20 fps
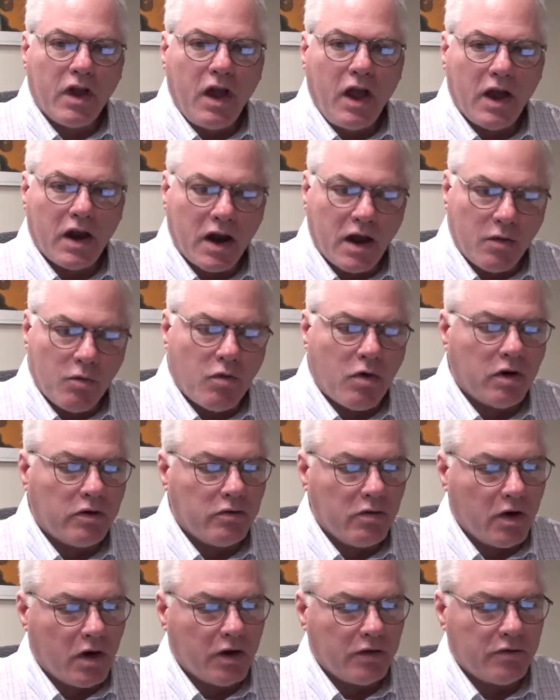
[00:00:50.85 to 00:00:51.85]
and I want
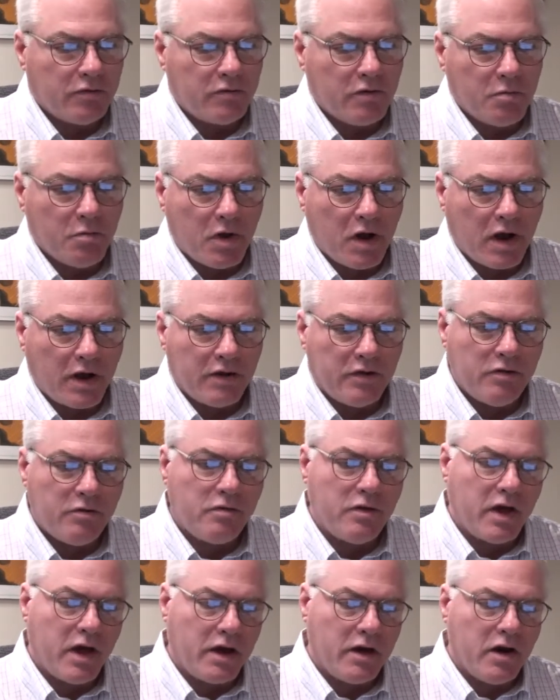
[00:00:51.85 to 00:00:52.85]
to also remind
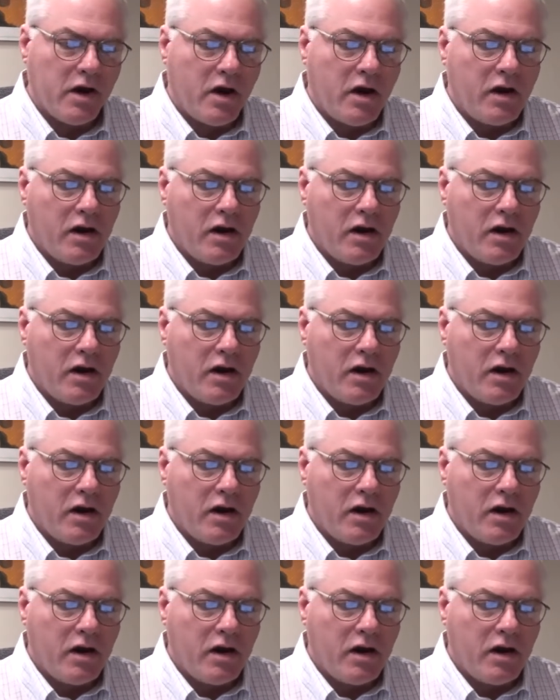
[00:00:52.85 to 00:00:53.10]
you that